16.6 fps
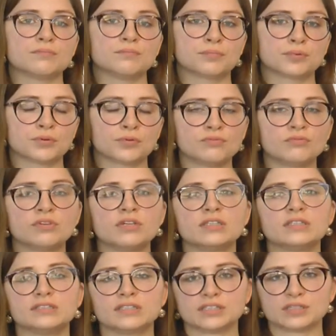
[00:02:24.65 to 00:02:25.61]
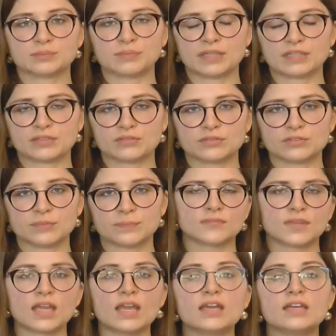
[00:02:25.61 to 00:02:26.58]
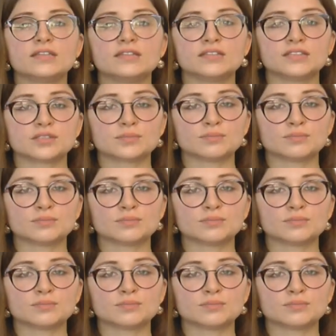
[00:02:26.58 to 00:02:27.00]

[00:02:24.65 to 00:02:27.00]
prove this method. This